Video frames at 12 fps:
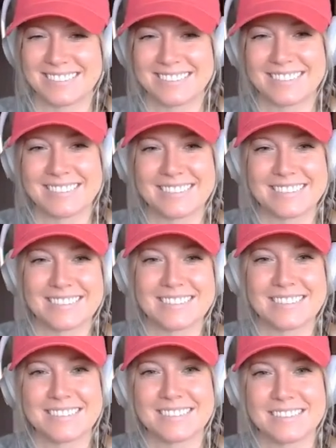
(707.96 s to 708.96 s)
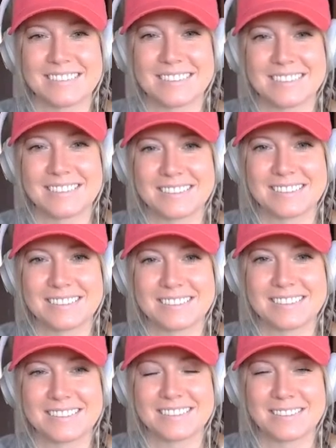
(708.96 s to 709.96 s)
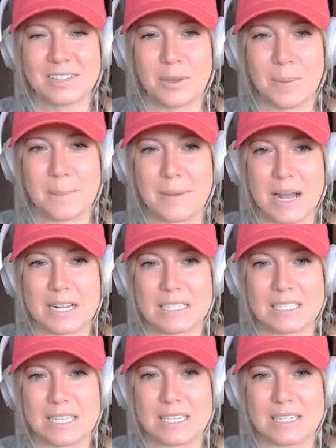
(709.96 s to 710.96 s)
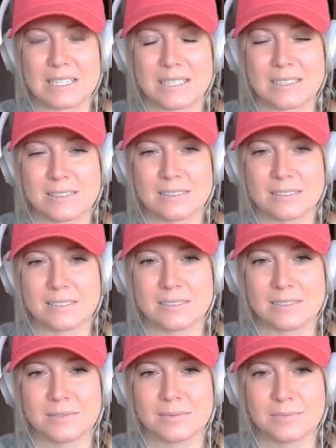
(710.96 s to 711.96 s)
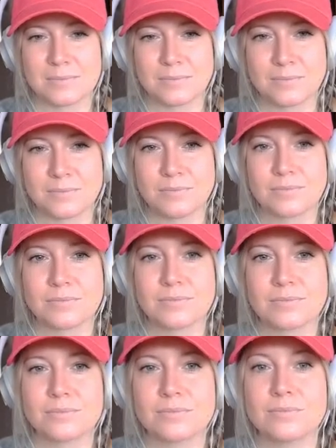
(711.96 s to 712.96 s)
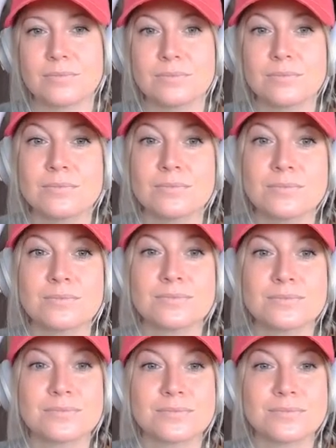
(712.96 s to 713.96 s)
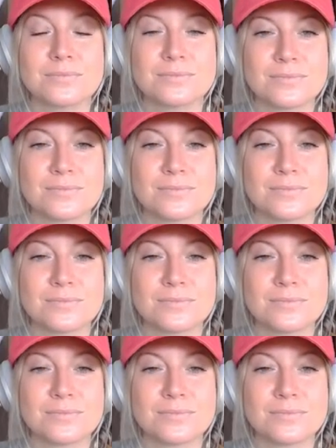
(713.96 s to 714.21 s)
(silent)